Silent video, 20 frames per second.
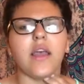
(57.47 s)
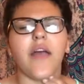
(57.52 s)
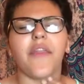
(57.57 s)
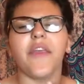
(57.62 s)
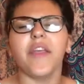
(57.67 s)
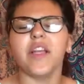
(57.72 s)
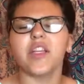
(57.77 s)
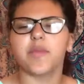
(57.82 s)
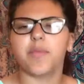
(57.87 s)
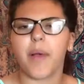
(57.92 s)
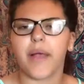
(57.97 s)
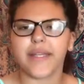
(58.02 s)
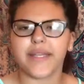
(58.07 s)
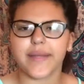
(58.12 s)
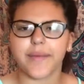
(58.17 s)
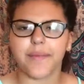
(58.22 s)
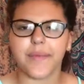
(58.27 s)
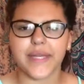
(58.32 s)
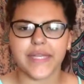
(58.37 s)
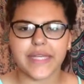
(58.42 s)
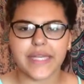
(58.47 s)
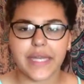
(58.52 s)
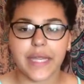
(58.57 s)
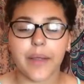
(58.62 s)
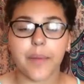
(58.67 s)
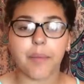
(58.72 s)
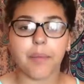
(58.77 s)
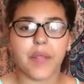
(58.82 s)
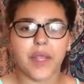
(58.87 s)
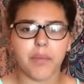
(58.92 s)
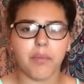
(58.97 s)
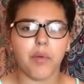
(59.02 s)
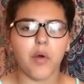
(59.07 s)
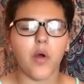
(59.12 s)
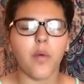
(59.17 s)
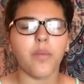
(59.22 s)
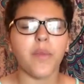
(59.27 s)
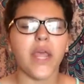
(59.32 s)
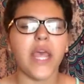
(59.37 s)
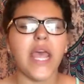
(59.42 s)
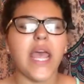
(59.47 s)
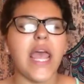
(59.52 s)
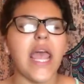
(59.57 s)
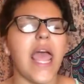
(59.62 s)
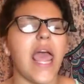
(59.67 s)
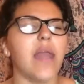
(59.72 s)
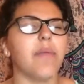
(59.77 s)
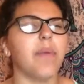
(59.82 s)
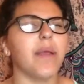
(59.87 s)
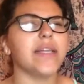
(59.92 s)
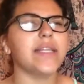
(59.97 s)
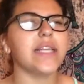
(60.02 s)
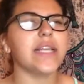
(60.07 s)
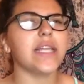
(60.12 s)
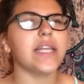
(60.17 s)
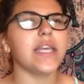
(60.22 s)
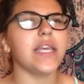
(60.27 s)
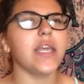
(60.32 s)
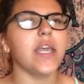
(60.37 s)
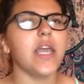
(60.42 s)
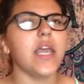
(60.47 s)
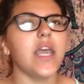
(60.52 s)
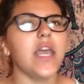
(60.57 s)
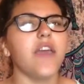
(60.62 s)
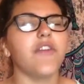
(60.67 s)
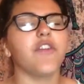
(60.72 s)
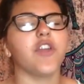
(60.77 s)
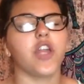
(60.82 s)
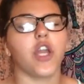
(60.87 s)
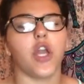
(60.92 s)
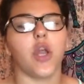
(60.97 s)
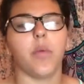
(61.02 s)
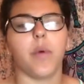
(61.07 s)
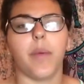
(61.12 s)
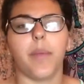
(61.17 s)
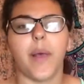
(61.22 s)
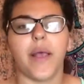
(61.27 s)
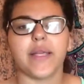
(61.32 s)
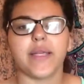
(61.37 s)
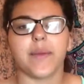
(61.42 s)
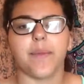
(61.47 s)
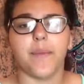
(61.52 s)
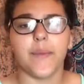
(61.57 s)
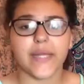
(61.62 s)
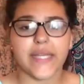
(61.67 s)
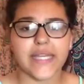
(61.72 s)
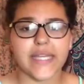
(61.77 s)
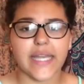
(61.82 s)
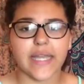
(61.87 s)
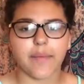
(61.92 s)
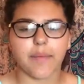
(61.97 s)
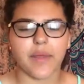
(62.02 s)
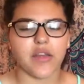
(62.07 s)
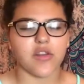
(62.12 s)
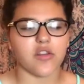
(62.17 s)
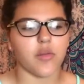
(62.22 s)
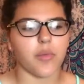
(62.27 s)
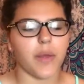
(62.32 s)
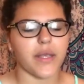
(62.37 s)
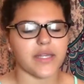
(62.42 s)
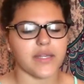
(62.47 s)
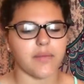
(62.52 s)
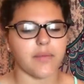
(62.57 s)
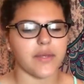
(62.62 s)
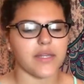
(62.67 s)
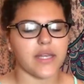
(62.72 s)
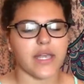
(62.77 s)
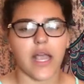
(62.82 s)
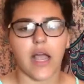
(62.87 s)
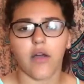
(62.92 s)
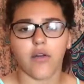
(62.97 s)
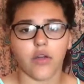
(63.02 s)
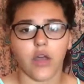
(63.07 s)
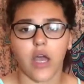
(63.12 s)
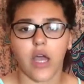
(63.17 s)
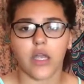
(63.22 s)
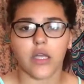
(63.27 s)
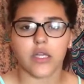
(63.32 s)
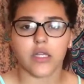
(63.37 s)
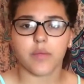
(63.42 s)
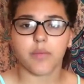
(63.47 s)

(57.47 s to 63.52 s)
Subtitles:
think it's pessimistic people. And basically, if you don't know what pessimistic means, or pessimistic, I don't know how you